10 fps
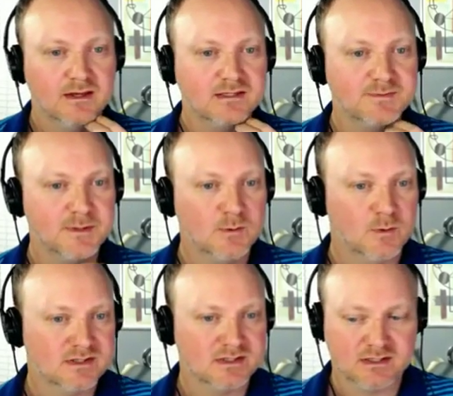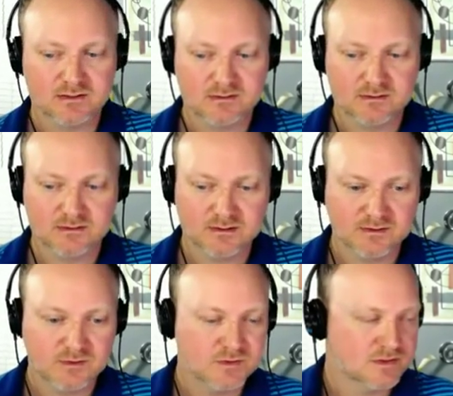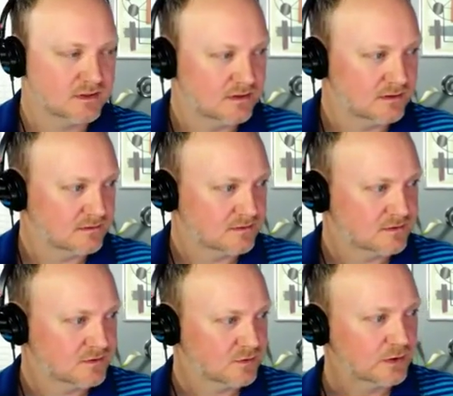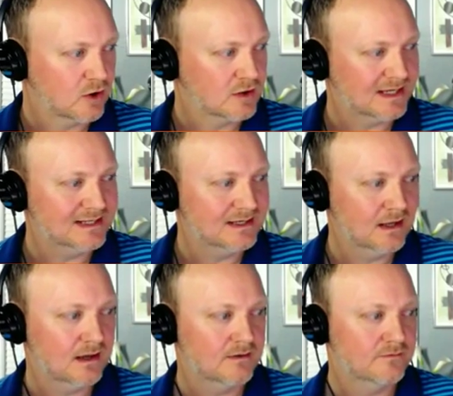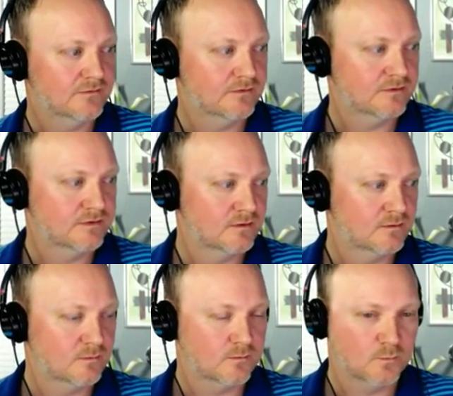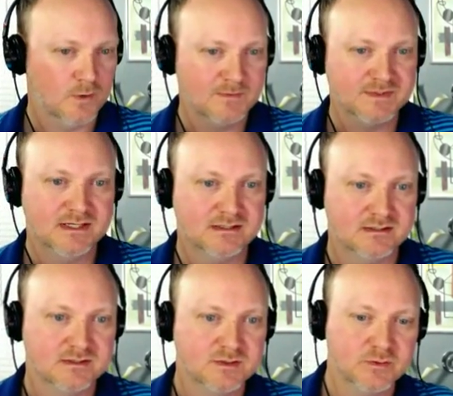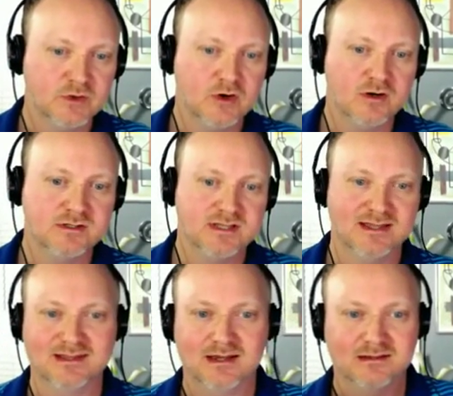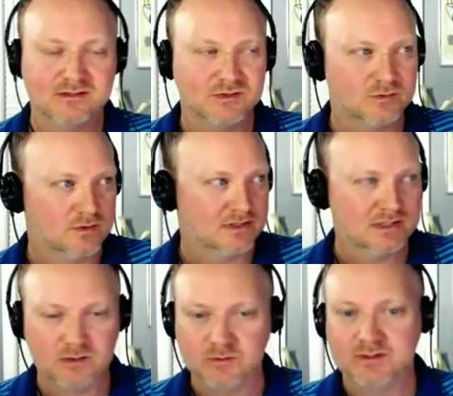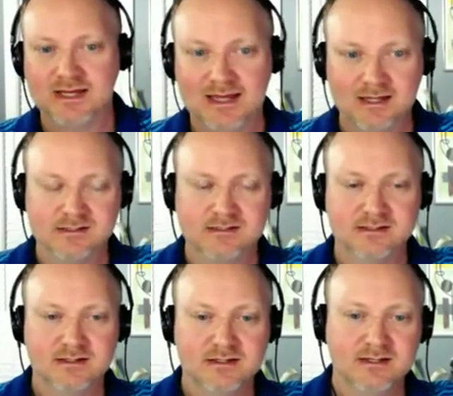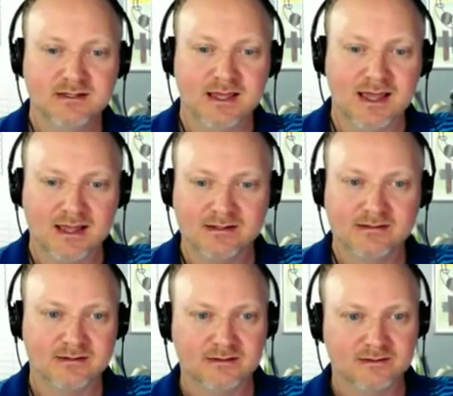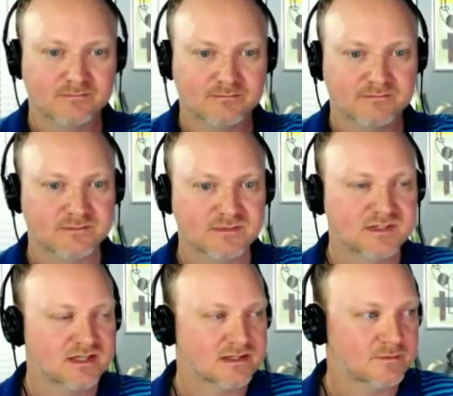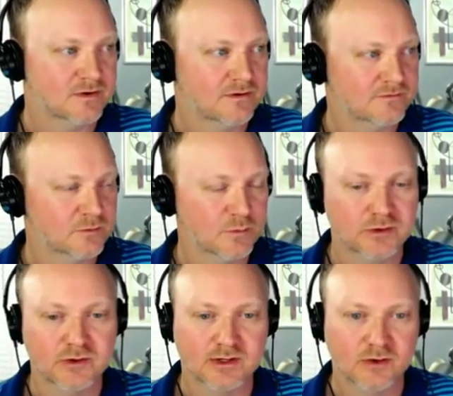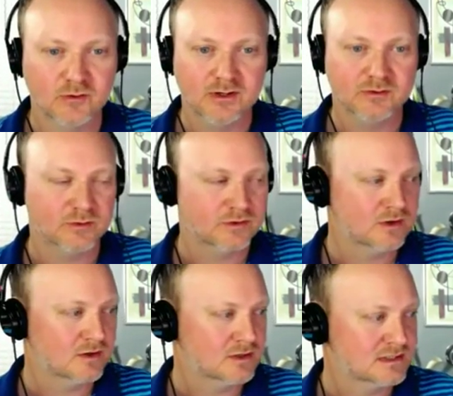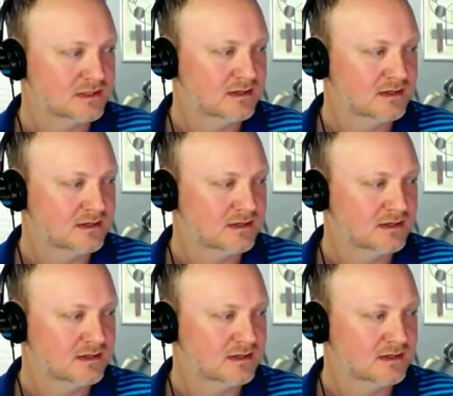it's been a while since I used a Twitter card. I didn't have the website Twitter cards. I had the kind that you actually go into ads, in the ad system of Twitter, and create Twitter cards.